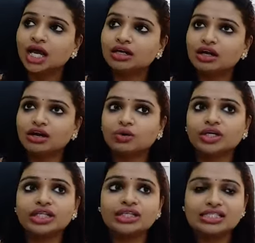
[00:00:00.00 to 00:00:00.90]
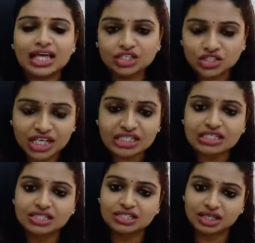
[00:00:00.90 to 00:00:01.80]
Now, in such
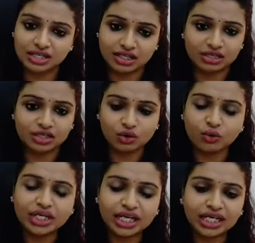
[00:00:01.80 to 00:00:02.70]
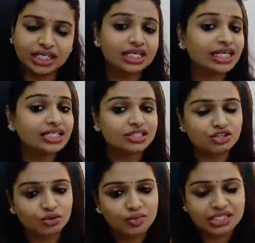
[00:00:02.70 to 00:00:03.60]
cases, in COVID-19 cases,
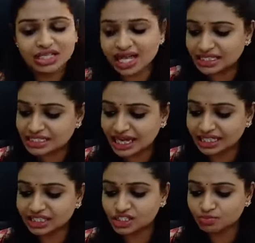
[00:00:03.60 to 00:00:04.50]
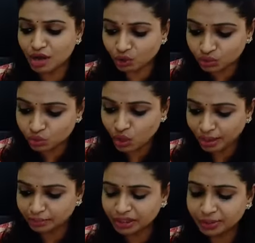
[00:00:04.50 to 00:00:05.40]
obviously the anxiety is bound to
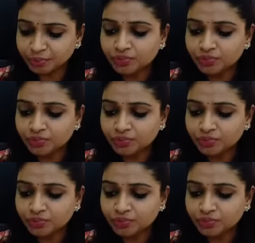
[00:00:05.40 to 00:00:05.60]
happen.